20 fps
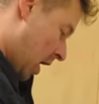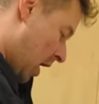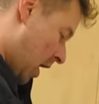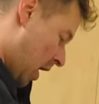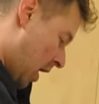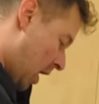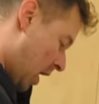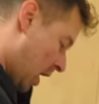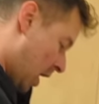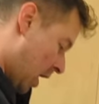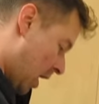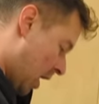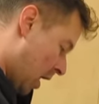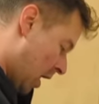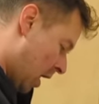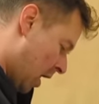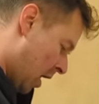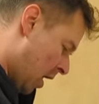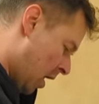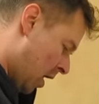Whoa.
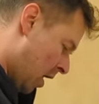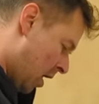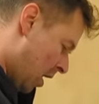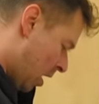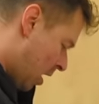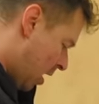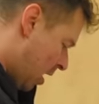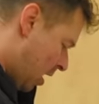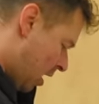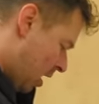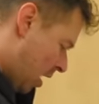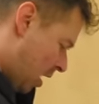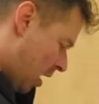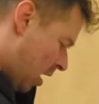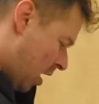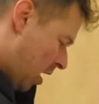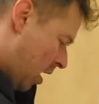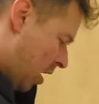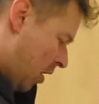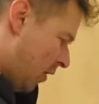
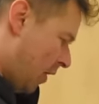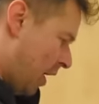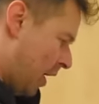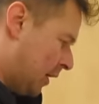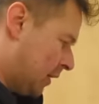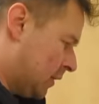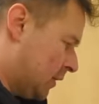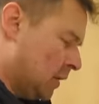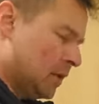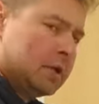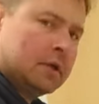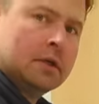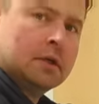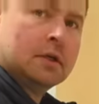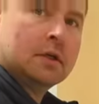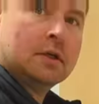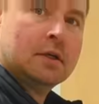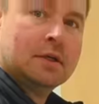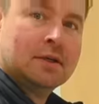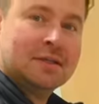I'm happy I'm going
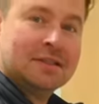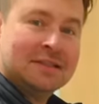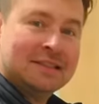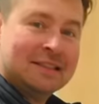home.